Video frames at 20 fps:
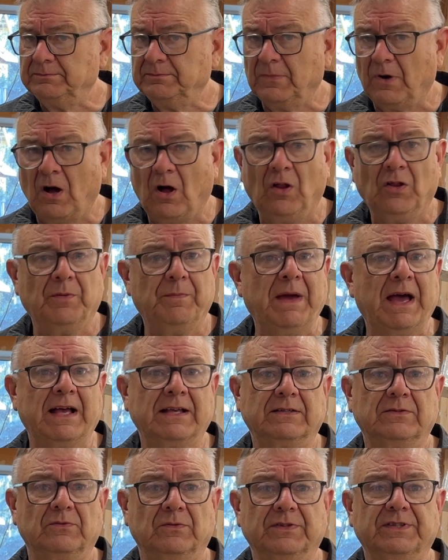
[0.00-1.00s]
all the
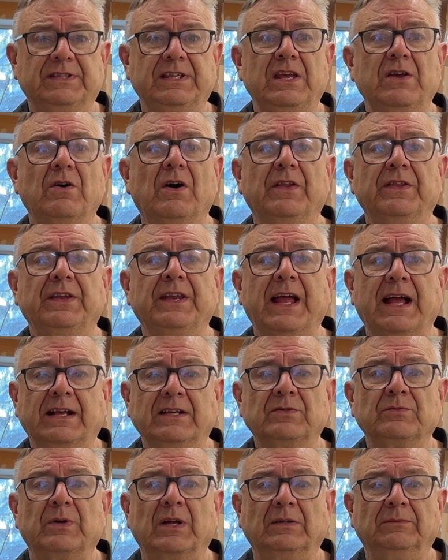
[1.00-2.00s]
best. We'll see you on the
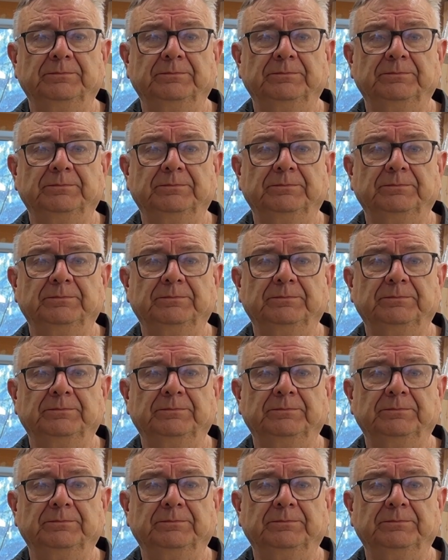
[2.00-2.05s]
next one.